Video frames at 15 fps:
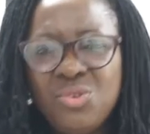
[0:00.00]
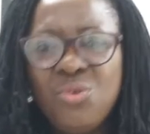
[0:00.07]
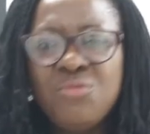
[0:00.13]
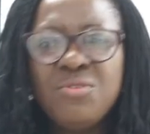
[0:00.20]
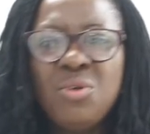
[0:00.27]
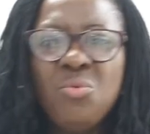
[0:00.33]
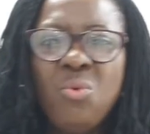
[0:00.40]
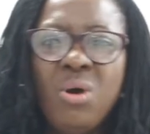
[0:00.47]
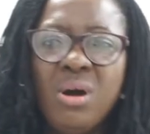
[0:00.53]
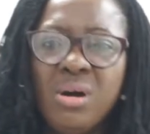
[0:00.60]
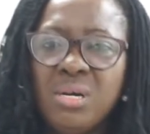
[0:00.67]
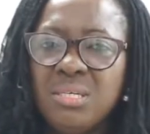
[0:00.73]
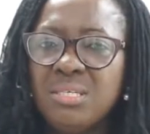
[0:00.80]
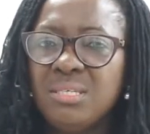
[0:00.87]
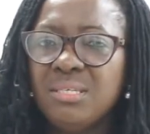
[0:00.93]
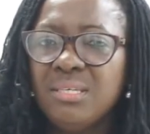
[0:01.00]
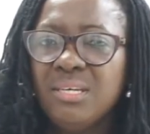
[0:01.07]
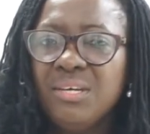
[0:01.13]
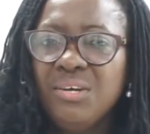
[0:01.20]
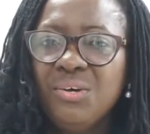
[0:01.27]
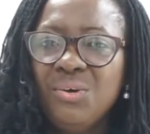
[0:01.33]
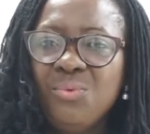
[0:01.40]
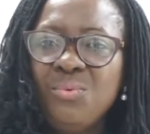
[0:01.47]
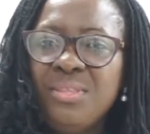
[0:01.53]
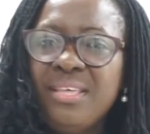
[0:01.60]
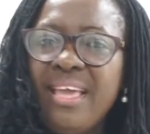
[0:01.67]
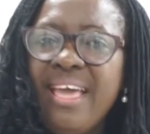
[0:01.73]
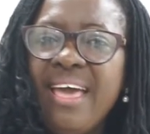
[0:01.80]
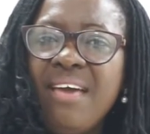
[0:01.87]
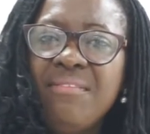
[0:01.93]
overworked, with a
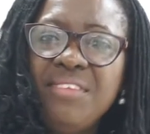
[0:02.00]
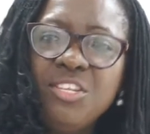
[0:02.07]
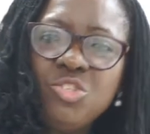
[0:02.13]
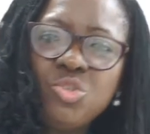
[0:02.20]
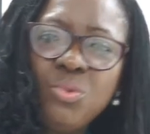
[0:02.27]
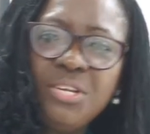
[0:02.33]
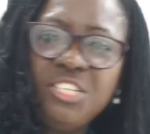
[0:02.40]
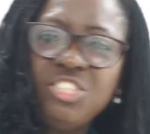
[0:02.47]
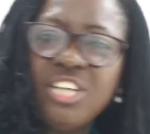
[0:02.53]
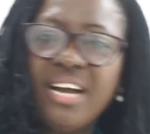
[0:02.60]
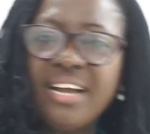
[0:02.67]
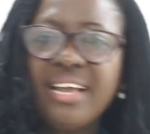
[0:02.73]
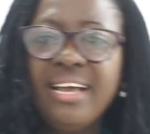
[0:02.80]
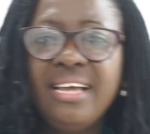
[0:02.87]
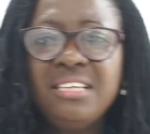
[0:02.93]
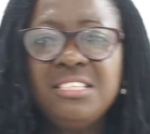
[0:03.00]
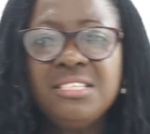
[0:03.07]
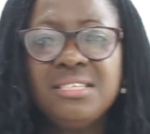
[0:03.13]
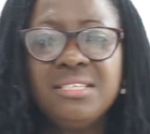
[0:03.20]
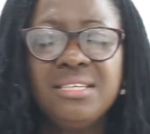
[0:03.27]
heavy tweed jacket,